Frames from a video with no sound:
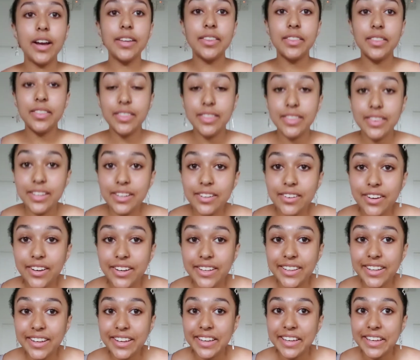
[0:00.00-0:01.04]
I think
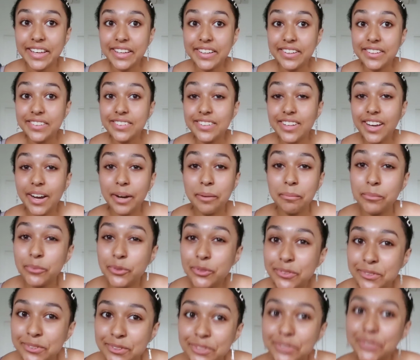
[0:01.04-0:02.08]
I like it. I'm
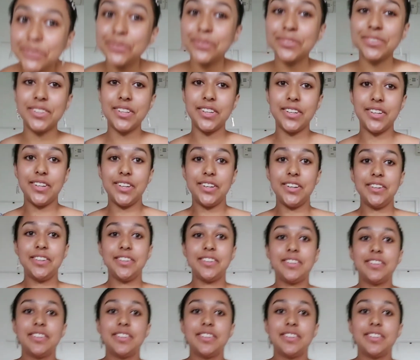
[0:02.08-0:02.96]
not sure though.